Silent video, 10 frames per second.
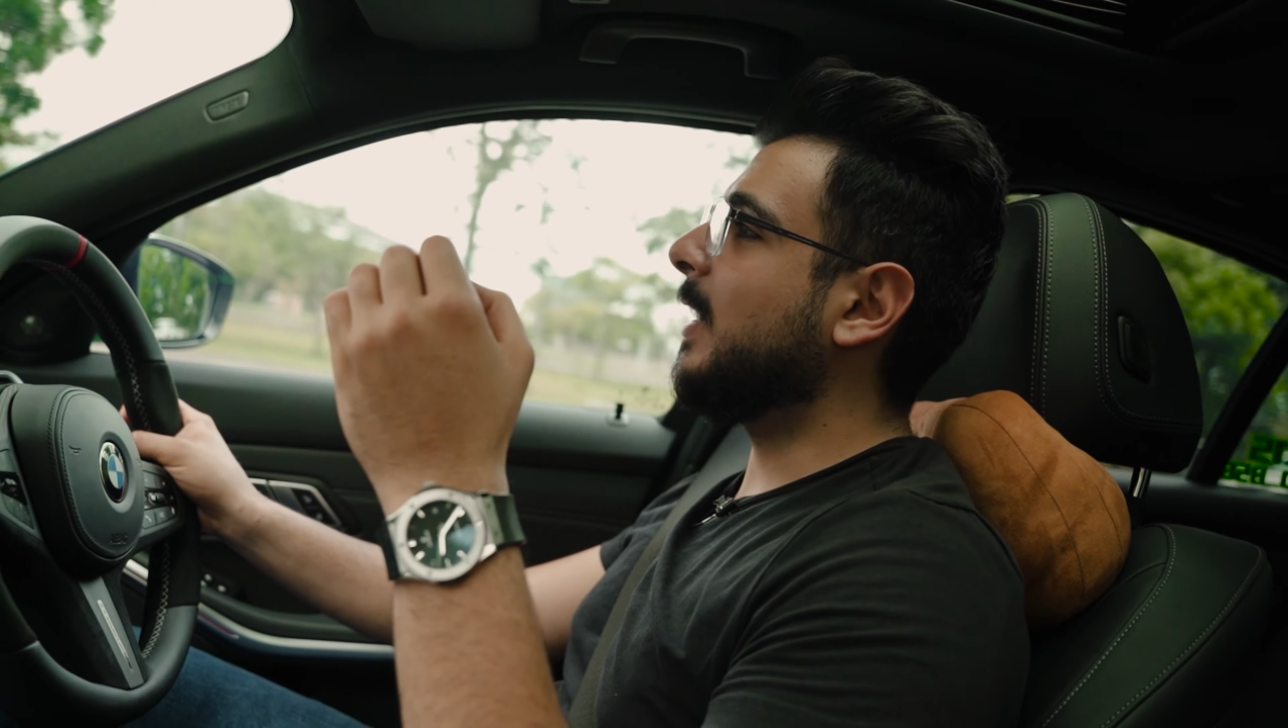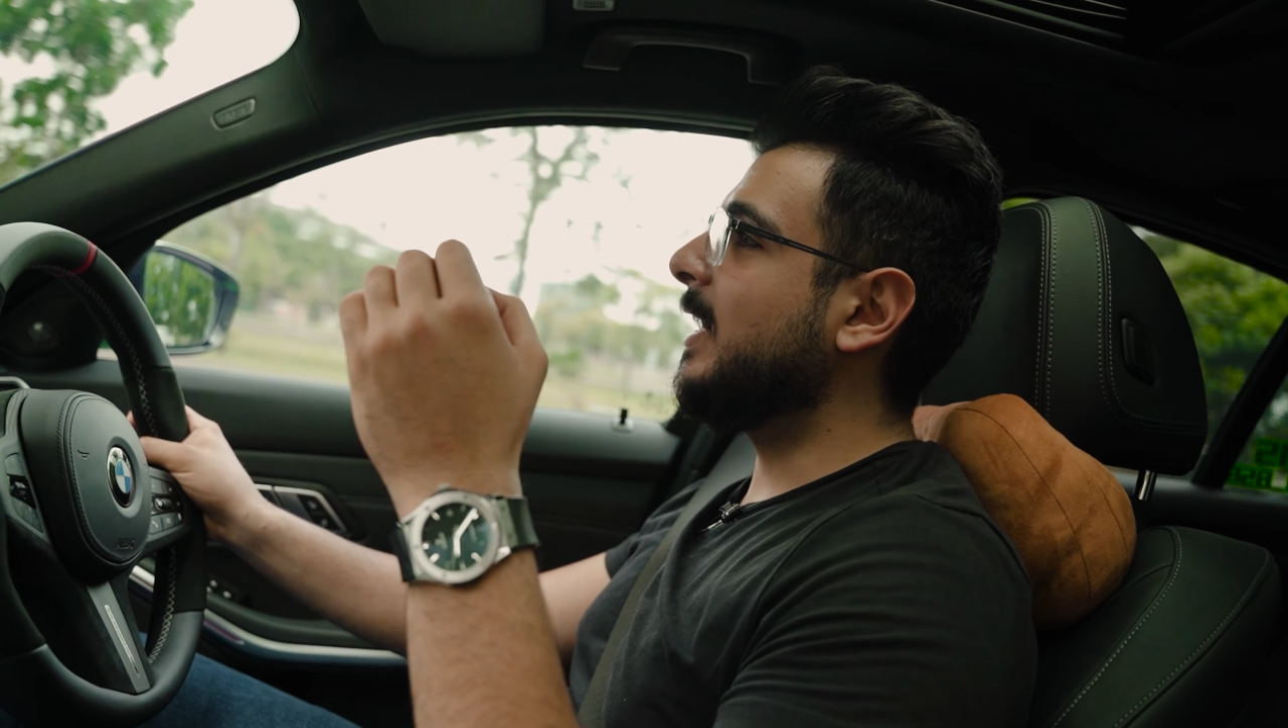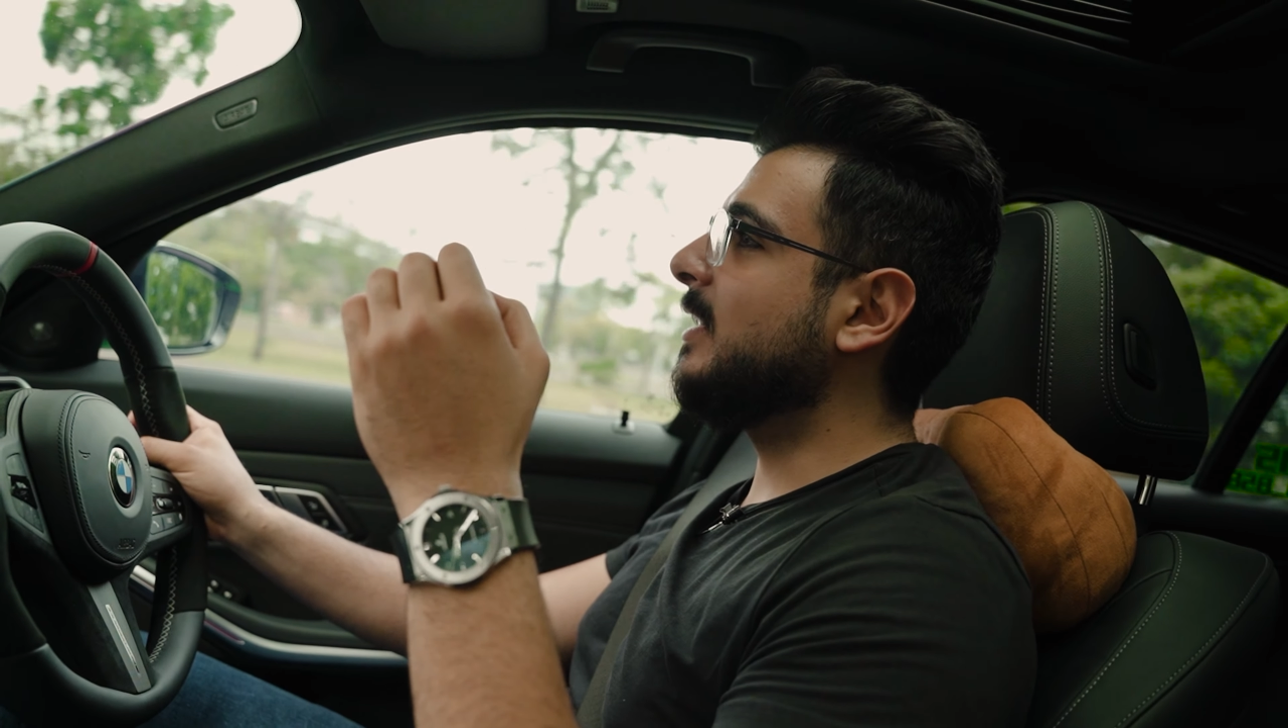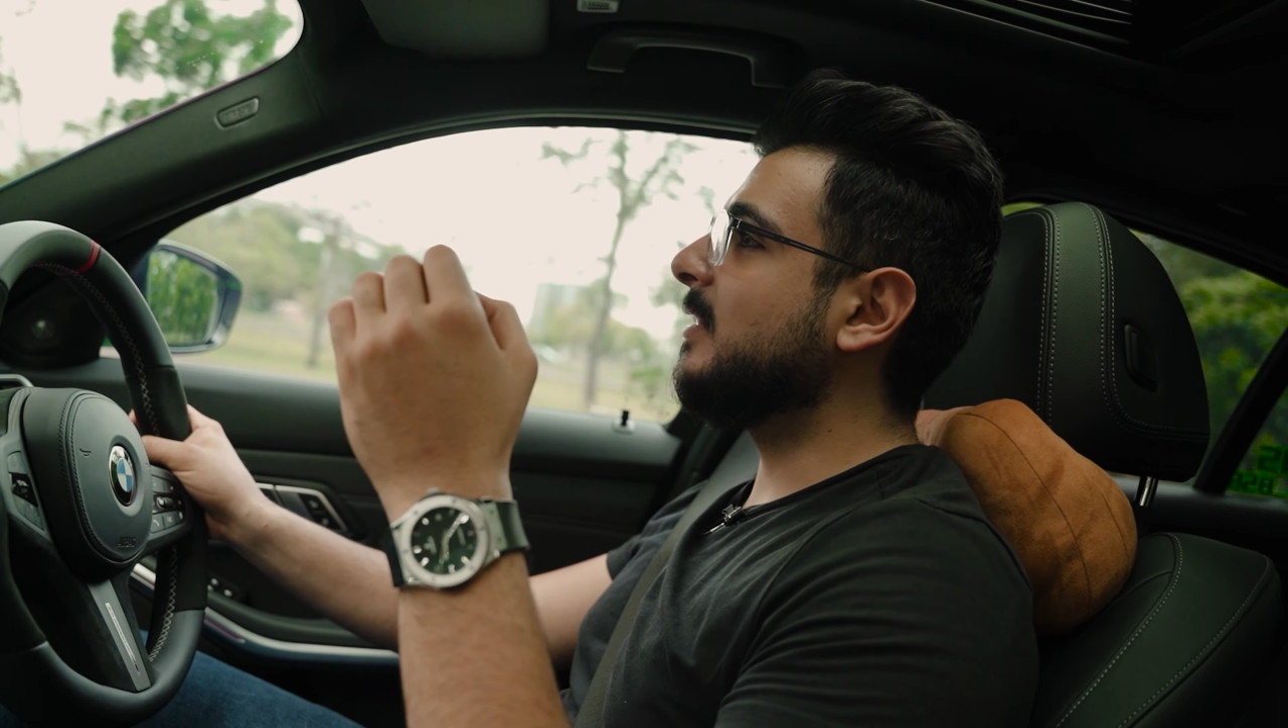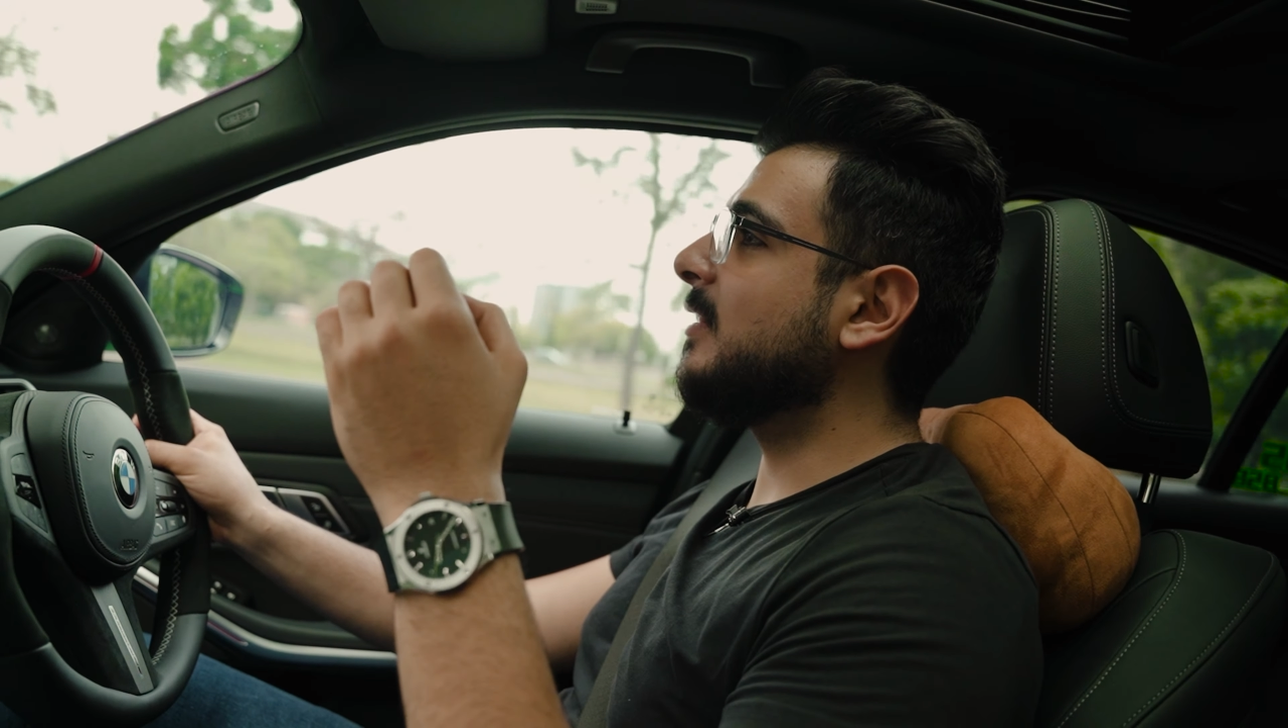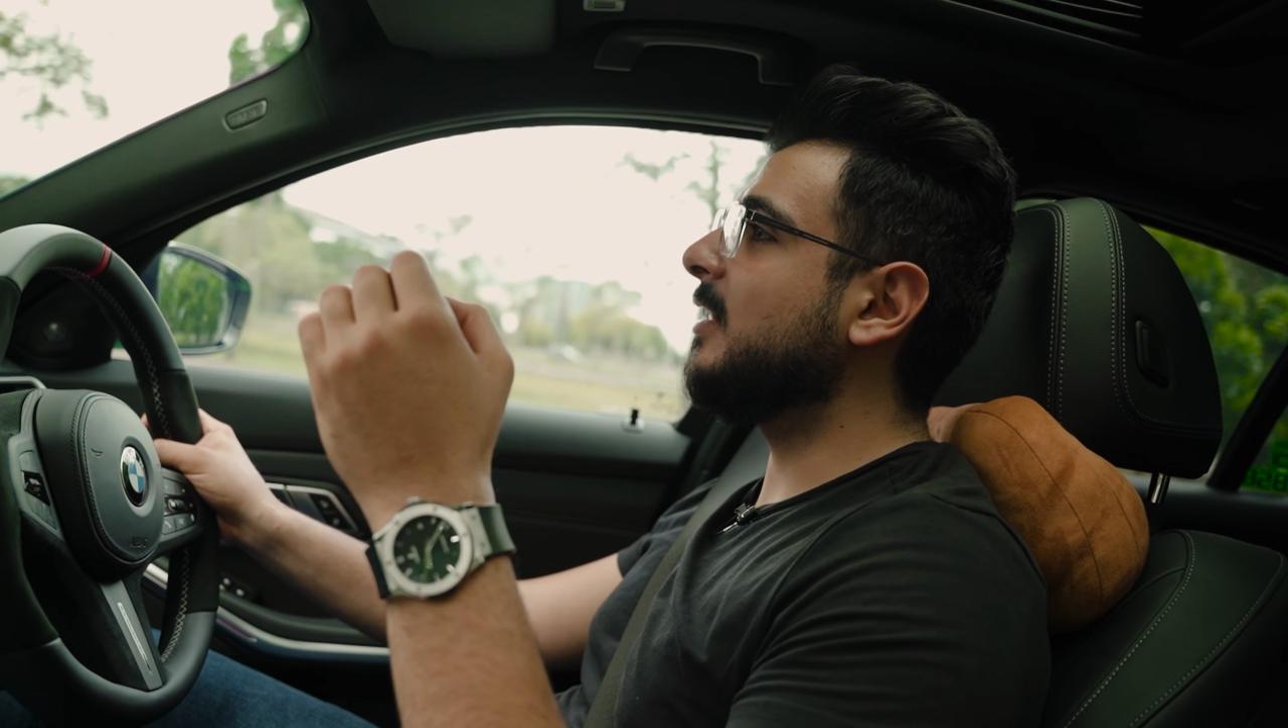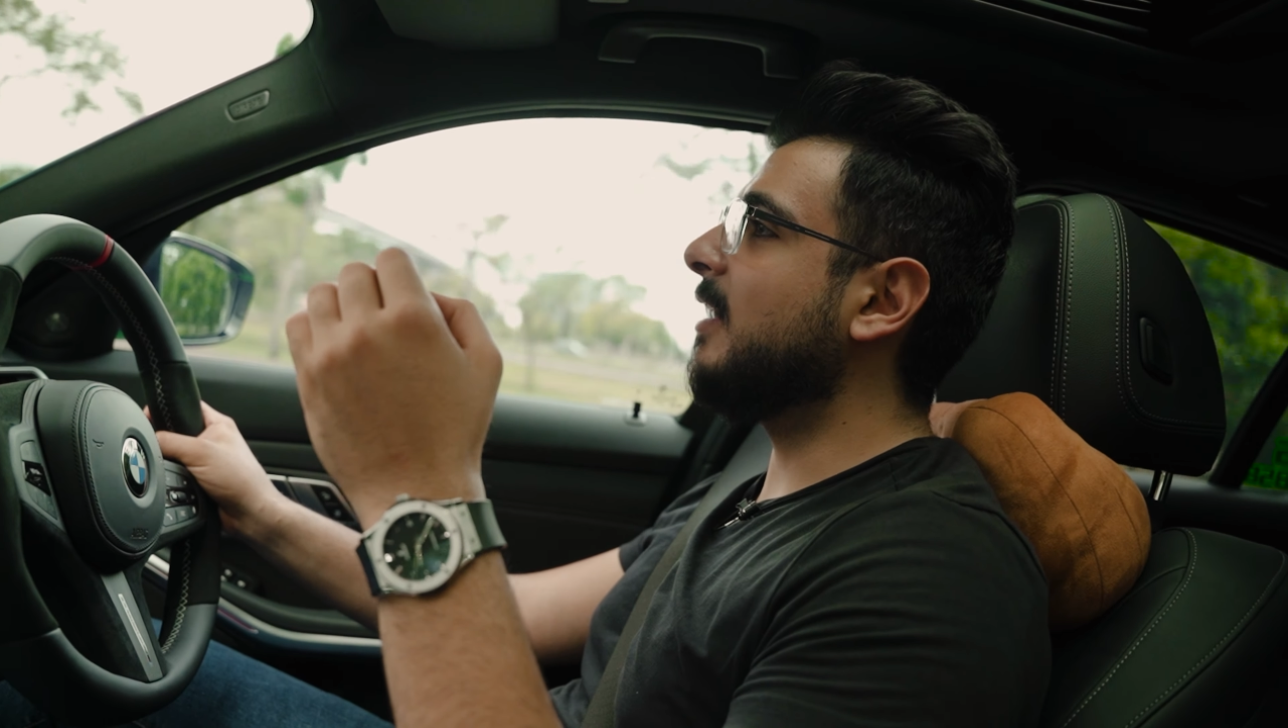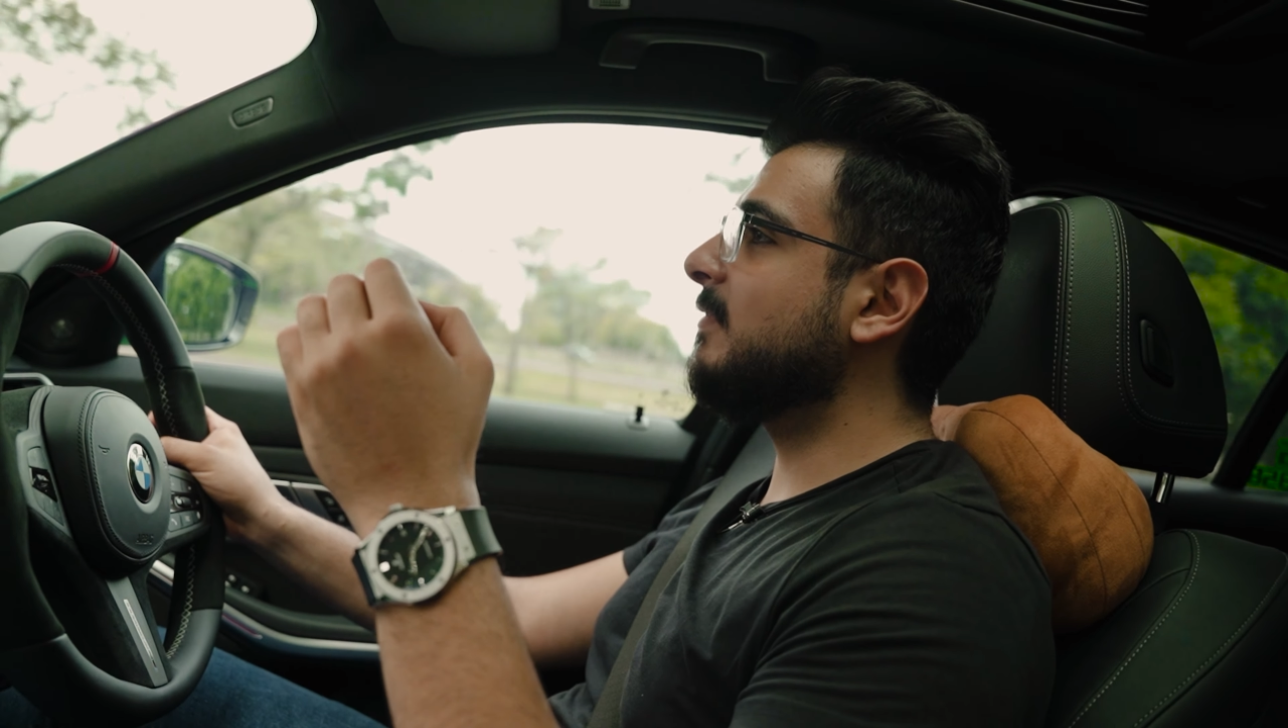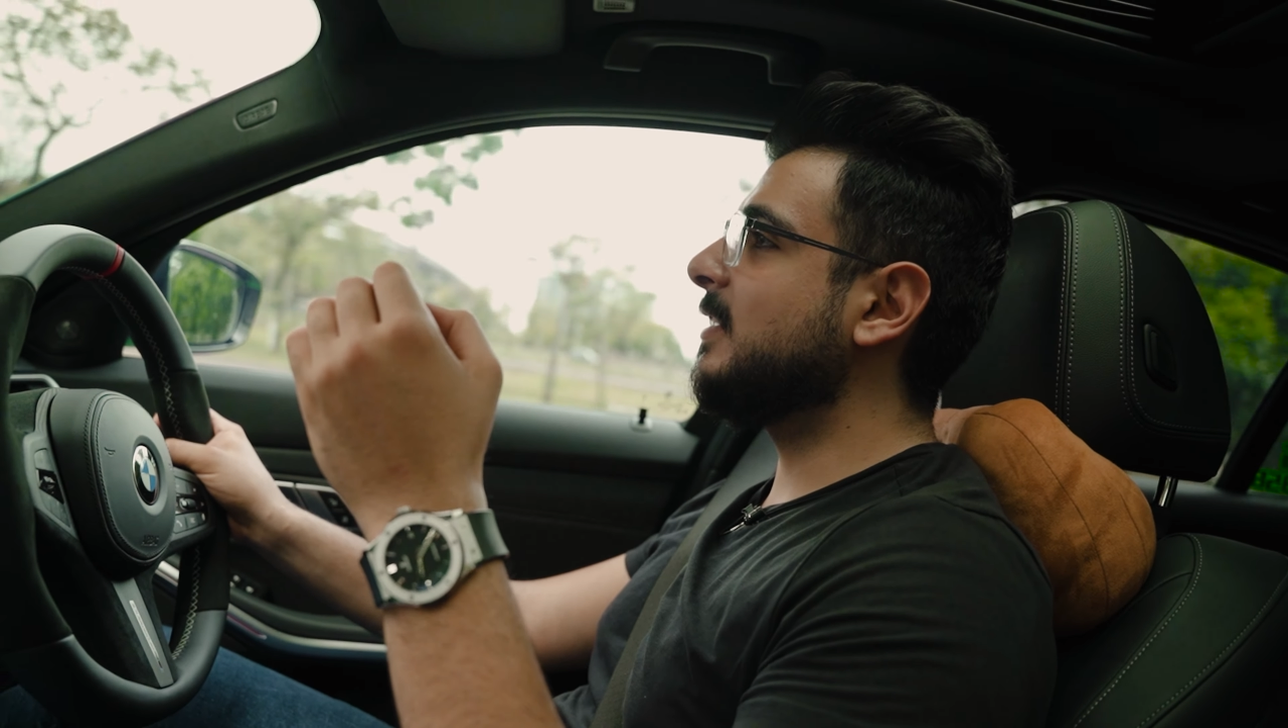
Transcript: I love